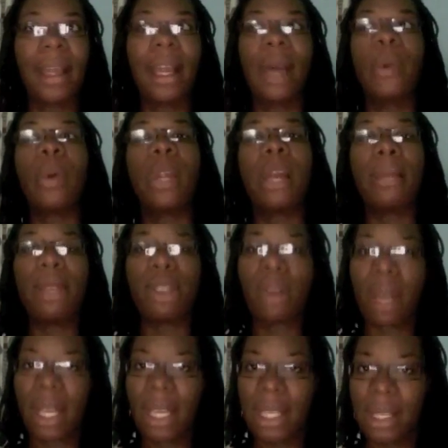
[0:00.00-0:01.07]
Well, let me try
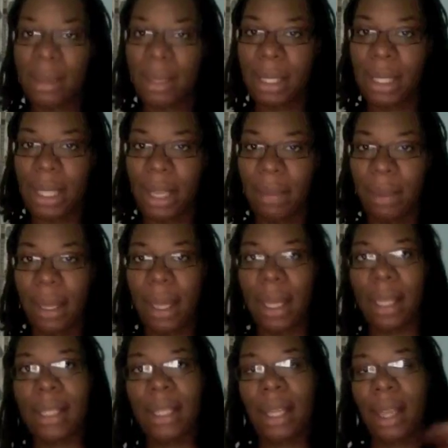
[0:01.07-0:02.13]
to get some sleep,
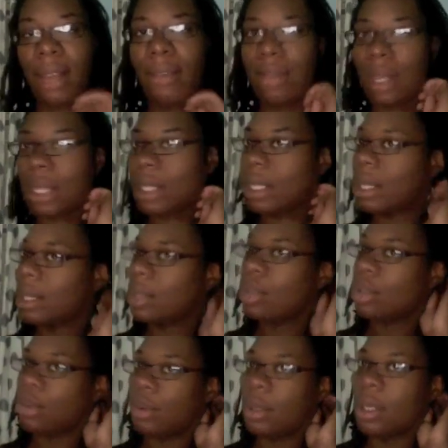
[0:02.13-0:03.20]
because if this is
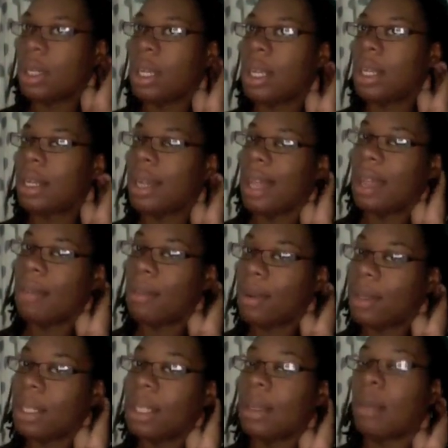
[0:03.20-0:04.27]
true indeed labor,
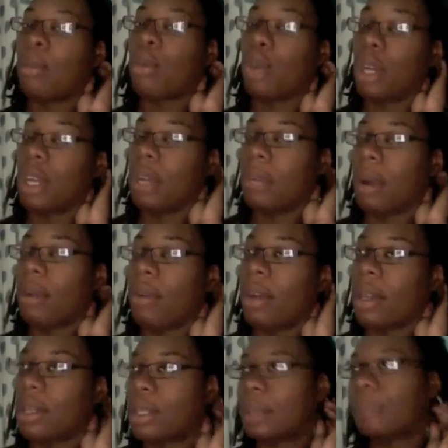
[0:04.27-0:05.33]
then I'm going to need my
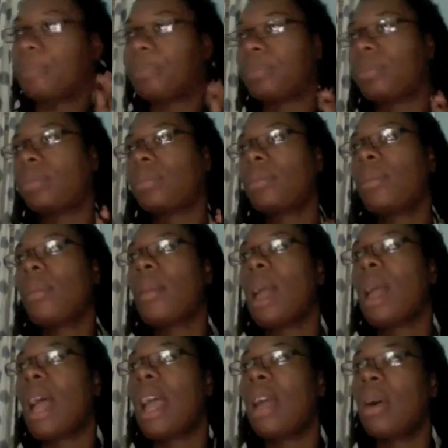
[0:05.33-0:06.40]
rest.
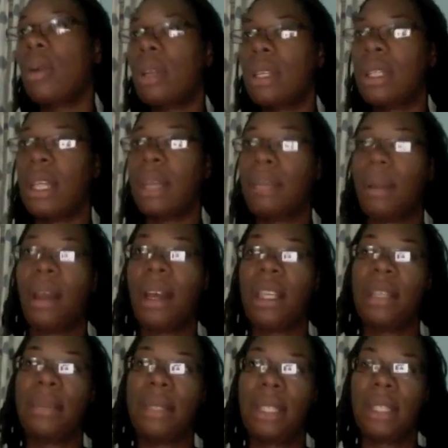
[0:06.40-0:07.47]
I go to sleep. My
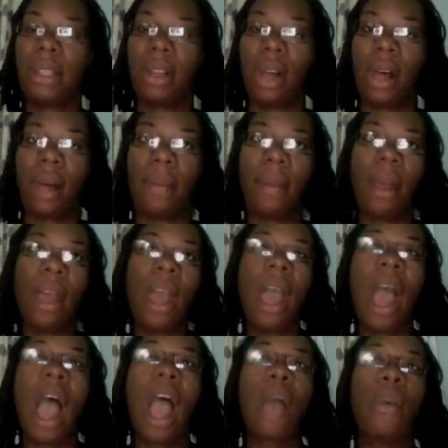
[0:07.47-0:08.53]
husband's still up.
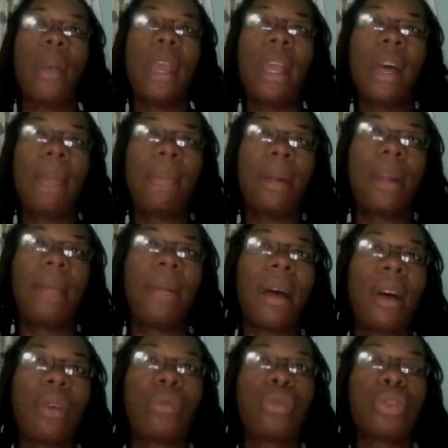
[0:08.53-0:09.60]
I wake up at
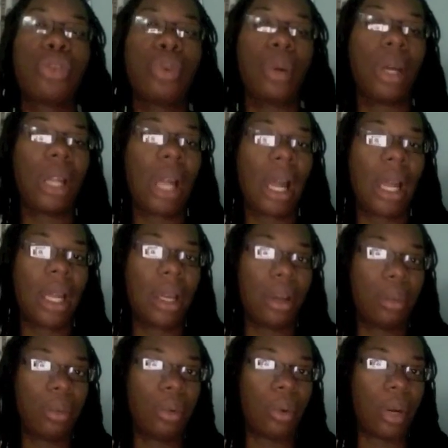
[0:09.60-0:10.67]
about 2 o'clock in the
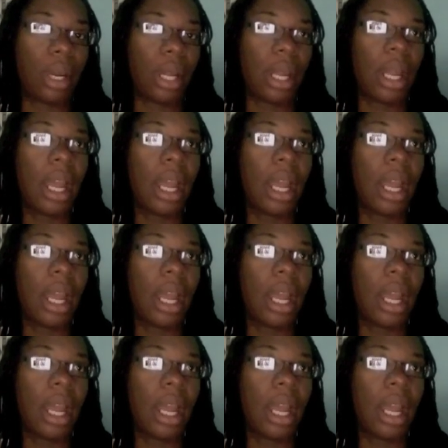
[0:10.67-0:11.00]
morning.